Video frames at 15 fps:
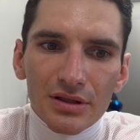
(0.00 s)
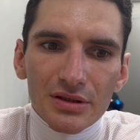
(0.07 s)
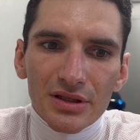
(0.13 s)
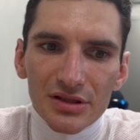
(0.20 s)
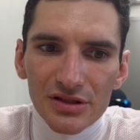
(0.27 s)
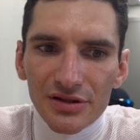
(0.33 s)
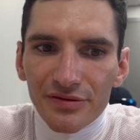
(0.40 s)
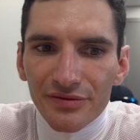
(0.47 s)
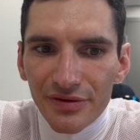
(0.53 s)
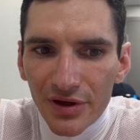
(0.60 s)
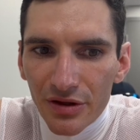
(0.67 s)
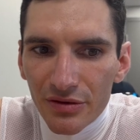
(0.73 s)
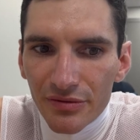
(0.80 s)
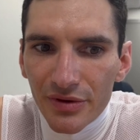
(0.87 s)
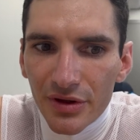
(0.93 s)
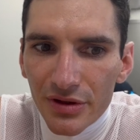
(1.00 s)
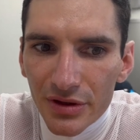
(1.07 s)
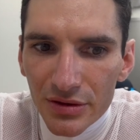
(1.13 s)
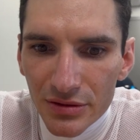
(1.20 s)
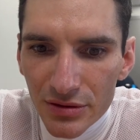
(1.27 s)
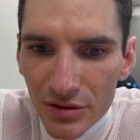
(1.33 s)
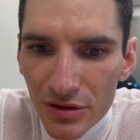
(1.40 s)
It's a very, very
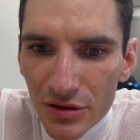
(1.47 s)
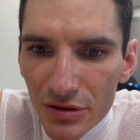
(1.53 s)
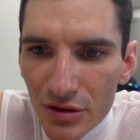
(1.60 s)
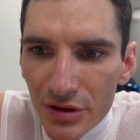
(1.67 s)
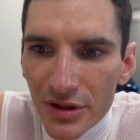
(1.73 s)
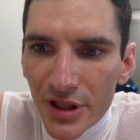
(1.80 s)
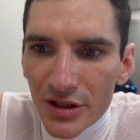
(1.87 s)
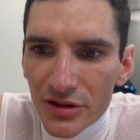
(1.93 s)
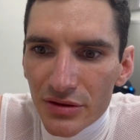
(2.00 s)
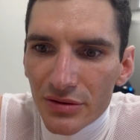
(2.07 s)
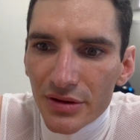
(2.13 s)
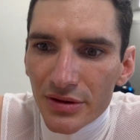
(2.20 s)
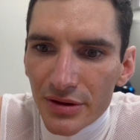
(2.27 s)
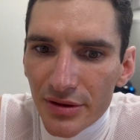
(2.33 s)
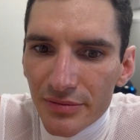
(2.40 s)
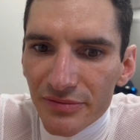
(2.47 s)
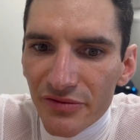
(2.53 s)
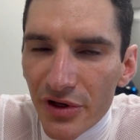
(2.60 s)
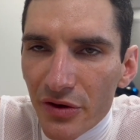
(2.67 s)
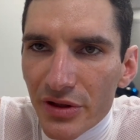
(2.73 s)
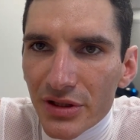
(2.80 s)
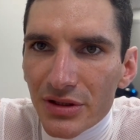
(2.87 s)
good connection, and I'm
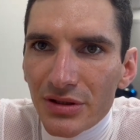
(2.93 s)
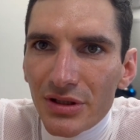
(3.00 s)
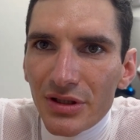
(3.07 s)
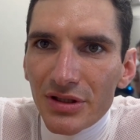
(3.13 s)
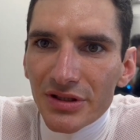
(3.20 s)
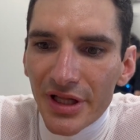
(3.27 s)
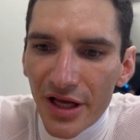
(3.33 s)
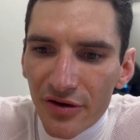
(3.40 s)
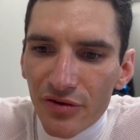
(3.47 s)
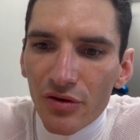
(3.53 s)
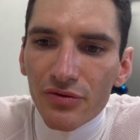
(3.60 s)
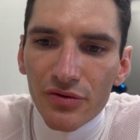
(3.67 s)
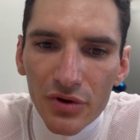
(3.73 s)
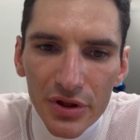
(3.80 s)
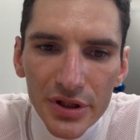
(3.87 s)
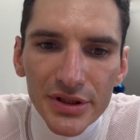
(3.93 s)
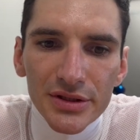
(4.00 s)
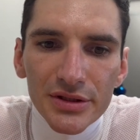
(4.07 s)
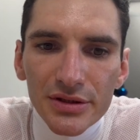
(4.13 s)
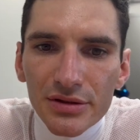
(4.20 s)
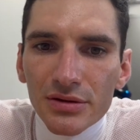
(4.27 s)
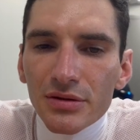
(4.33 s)
very thankful for
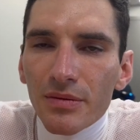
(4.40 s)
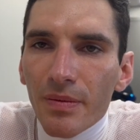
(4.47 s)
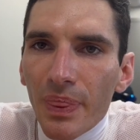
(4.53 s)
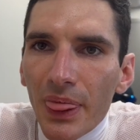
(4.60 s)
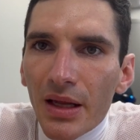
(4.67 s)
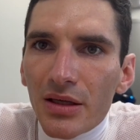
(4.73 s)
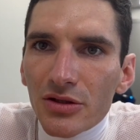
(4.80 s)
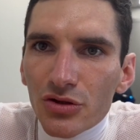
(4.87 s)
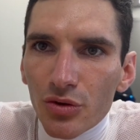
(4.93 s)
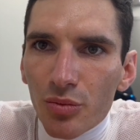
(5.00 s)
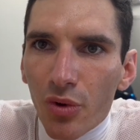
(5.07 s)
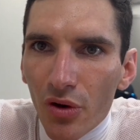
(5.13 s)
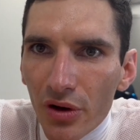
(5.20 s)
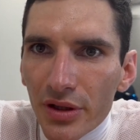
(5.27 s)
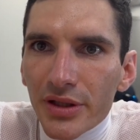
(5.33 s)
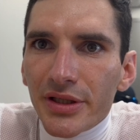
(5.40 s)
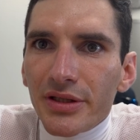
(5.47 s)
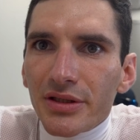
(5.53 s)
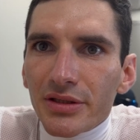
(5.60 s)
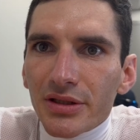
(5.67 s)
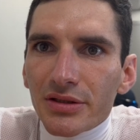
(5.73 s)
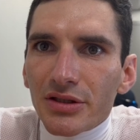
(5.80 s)
his support
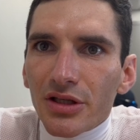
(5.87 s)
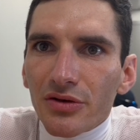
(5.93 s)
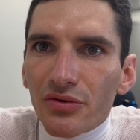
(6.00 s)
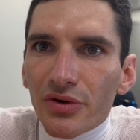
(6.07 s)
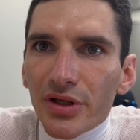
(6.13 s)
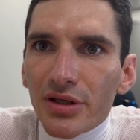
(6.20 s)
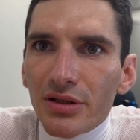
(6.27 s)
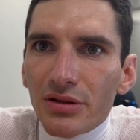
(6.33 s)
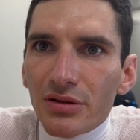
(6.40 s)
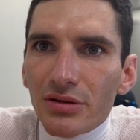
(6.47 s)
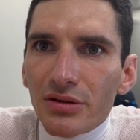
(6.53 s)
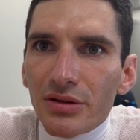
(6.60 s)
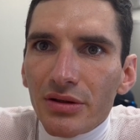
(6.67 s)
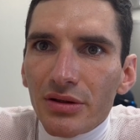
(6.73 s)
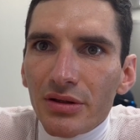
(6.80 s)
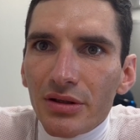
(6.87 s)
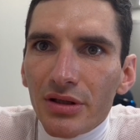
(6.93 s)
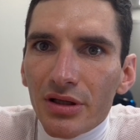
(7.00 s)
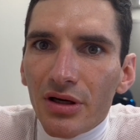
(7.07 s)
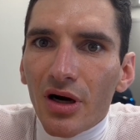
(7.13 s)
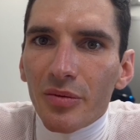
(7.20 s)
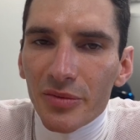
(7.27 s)
here at Turfway.
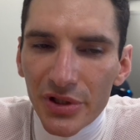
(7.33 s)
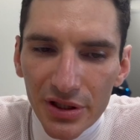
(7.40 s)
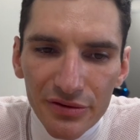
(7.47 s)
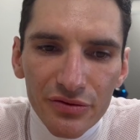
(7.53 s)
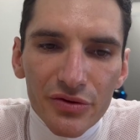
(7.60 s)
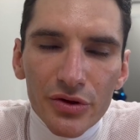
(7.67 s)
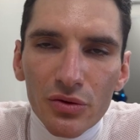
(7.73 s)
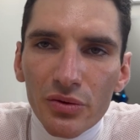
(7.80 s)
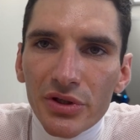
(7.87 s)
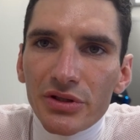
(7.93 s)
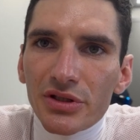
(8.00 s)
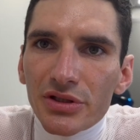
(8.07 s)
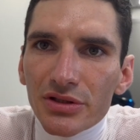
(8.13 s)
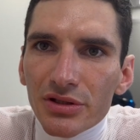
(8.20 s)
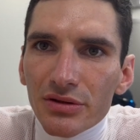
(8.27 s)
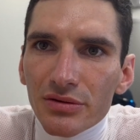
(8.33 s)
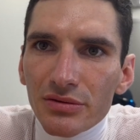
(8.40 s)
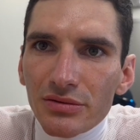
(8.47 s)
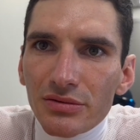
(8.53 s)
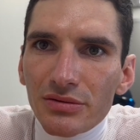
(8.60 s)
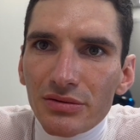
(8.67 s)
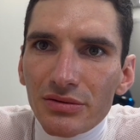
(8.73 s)
He got me a few winners, so
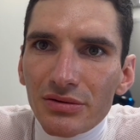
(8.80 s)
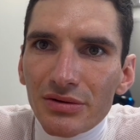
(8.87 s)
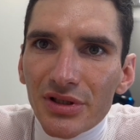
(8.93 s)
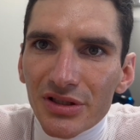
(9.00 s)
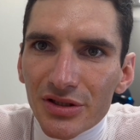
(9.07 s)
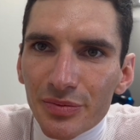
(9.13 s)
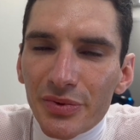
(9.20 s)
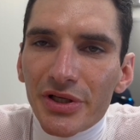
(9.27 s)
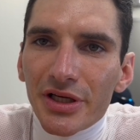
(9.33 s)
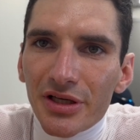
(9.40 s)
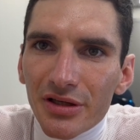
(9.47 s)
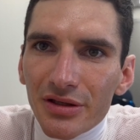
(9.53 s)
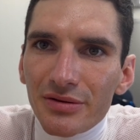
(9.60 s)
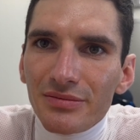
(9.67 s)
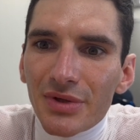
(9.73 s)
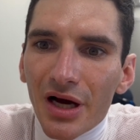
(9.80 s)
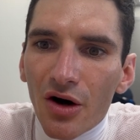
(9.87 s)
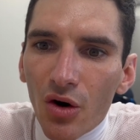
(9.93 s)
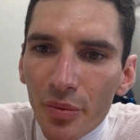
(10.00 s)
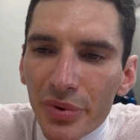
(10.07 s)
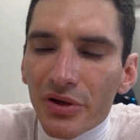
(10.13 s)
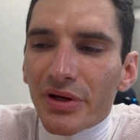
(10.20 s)
it's pretty good. I
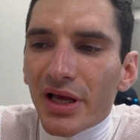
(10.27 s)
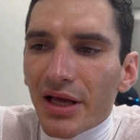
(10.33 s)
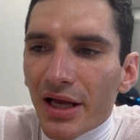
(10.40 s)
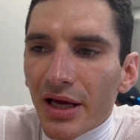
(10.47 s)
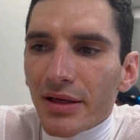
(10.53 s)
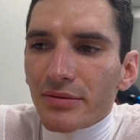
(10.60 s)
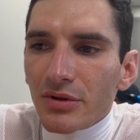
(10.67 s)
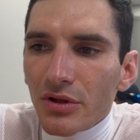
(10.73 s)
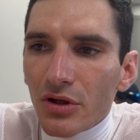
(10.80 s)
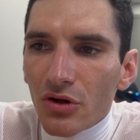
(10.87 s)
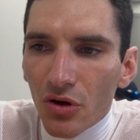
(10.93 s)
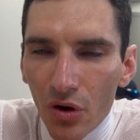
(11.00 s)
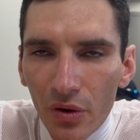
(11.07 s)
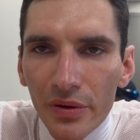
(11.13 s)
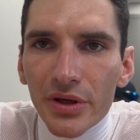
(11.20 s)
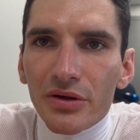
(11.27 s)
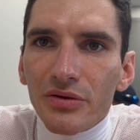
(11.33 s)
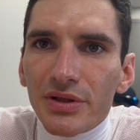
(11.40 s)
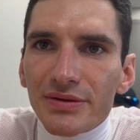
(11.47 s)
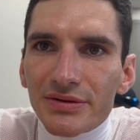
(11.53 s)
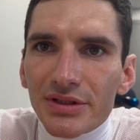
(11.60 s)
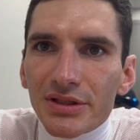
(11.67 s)
hope I can get going
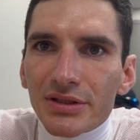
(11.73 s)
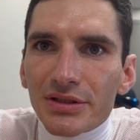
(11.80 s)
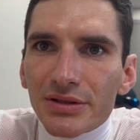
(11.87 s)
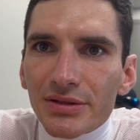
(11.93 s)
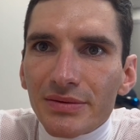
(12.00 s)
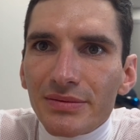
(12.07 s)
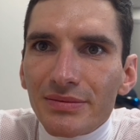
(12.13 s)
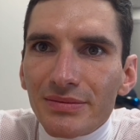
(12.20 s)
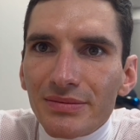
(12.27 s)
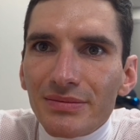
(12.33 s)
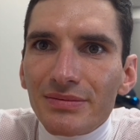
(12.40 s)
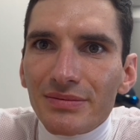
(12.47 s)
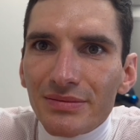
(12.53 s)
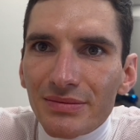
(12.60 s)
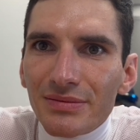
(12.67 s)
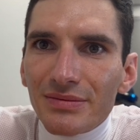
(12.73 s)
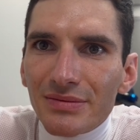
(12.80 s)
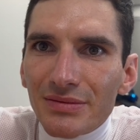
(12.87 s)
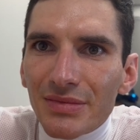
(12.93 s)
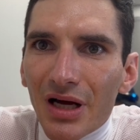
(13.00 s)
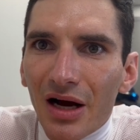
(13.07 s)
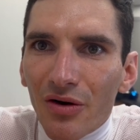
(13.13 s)
with
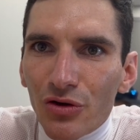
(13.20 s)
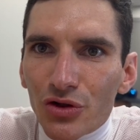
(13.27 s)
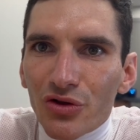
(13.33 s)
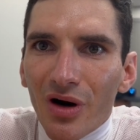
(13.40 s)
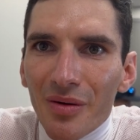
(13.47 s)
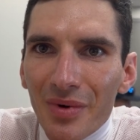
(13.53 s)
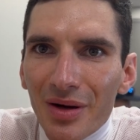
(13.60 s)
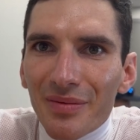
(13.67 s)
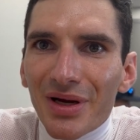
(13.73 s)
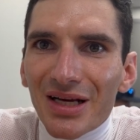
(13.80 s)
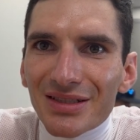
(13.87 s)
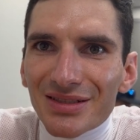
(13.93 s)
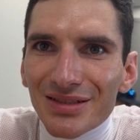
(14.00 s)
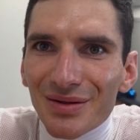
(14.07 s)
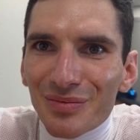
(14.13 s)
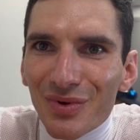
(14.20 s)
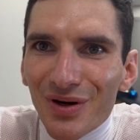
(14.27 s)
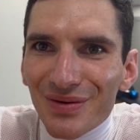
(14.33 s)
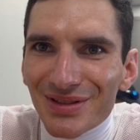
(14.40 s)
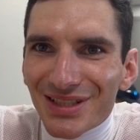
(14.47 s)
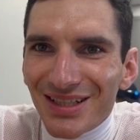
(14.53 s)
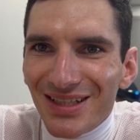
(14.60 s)
this. I will try my best, I
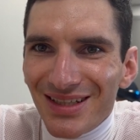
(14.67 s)
promise.